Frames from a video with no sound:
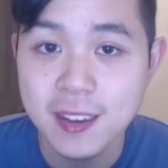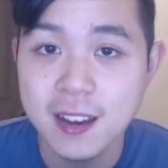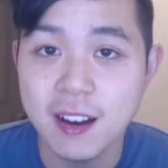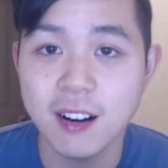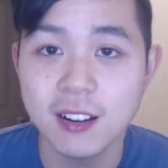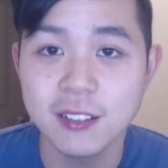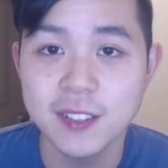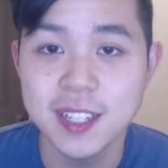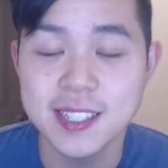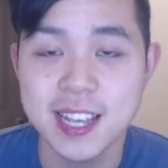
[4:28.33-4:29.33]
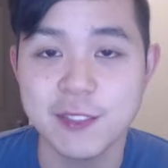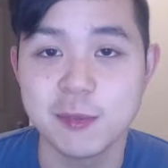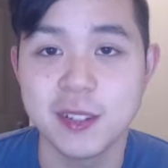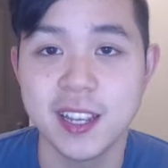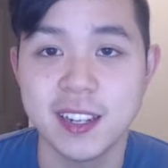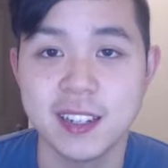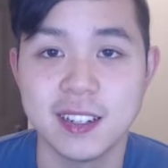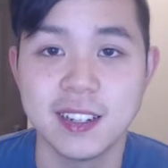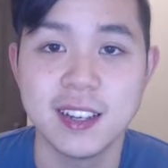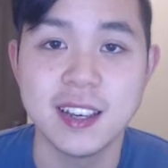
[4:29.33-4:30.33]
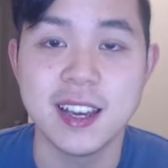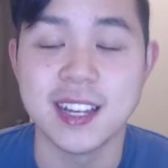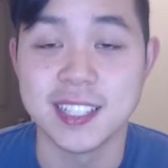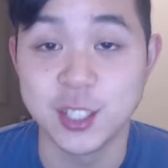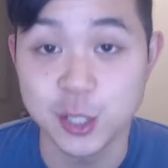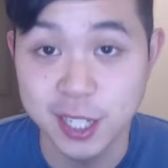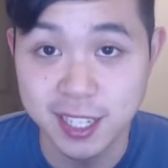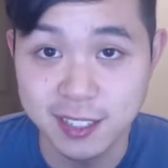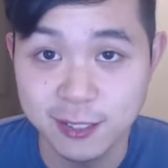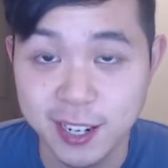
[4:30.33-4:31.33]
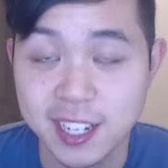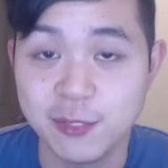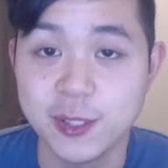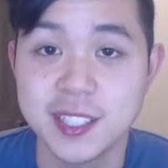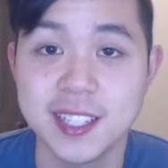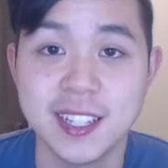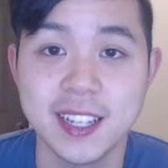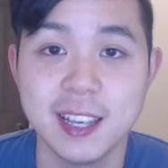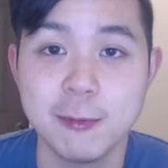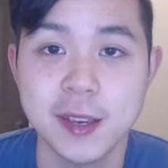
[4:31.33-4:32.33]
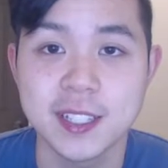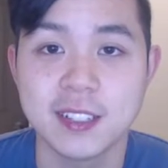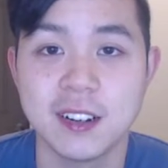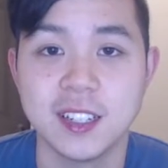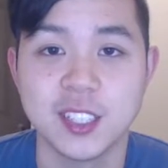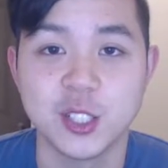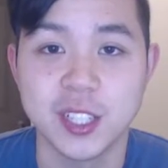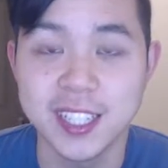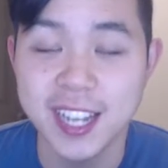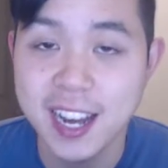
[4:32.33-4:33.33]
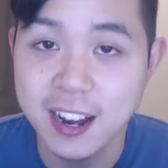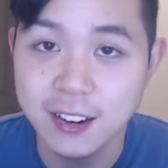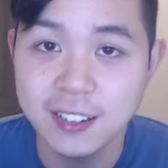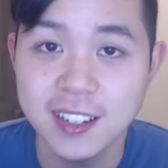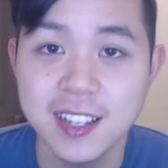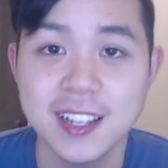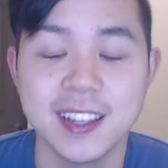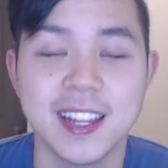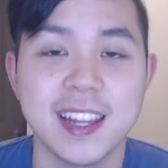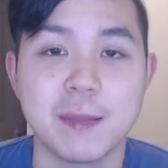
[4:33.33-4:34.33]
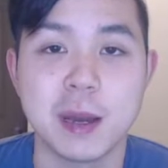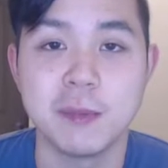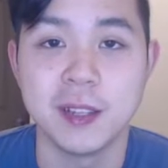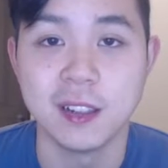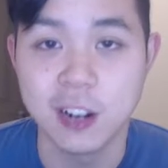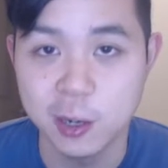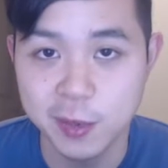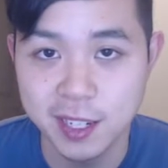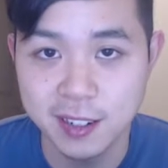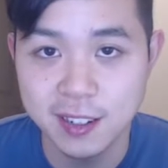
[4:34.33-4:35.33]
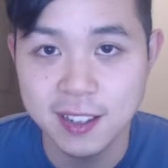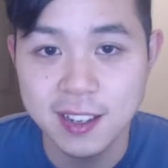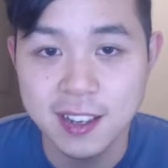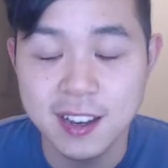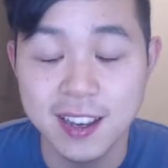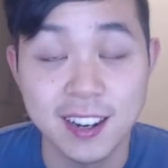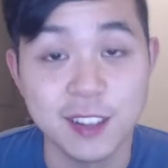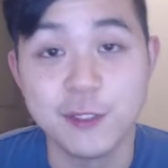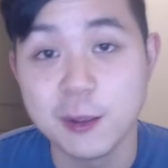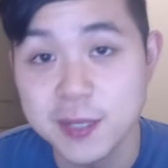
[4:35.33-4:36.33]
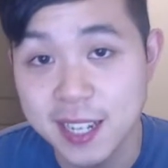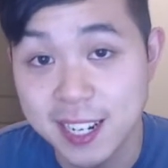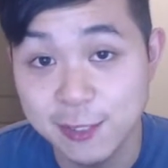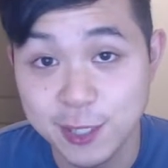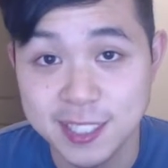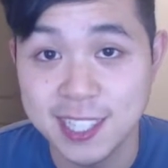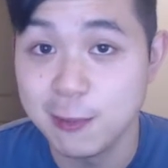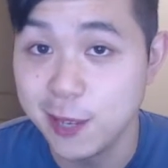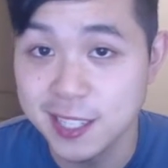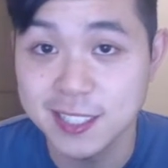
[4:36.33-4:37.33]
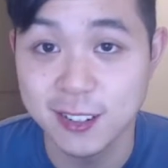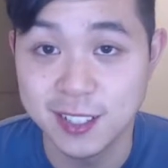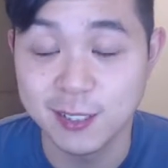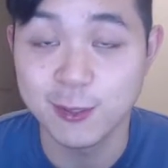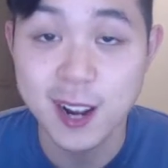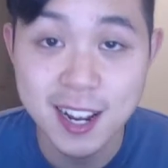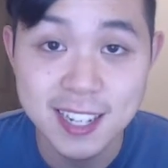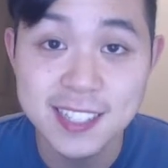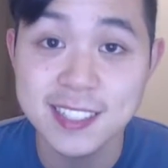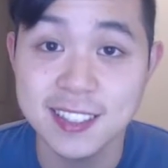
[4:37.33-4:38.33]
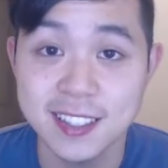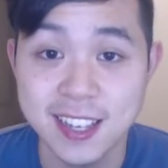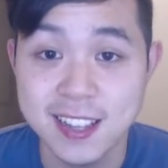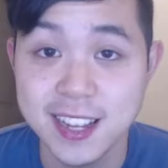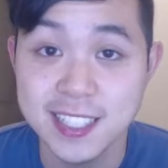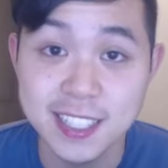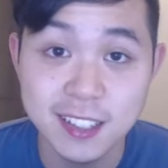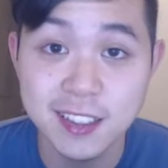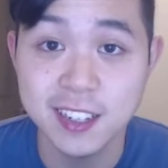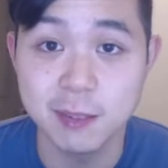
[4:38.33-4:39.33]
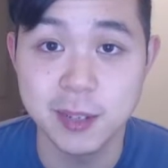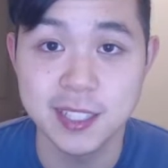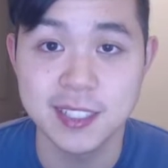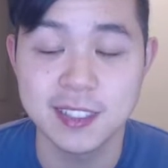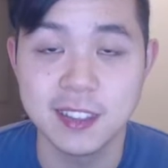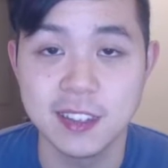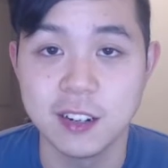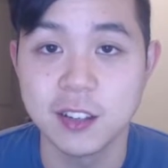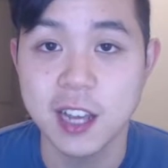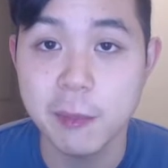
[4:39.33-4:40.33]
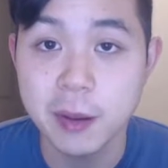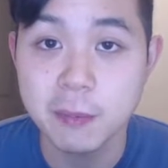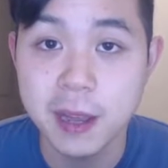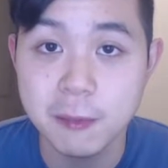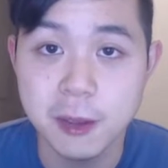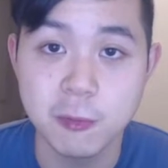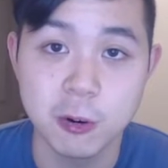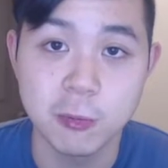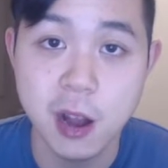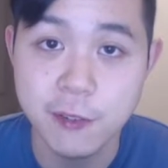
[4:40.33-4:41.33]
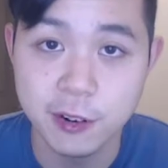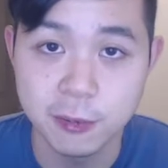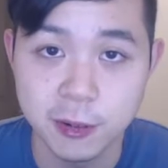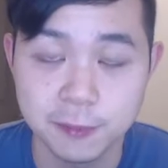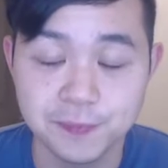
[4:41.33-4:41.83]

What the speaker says: All of these have to be taken as a trend, right? If we see the EPS starting to trend down, then that might be alarming. And on the flip side, if we see EPS starting to rise, then that's a good thing. It means, the company might be more profitable.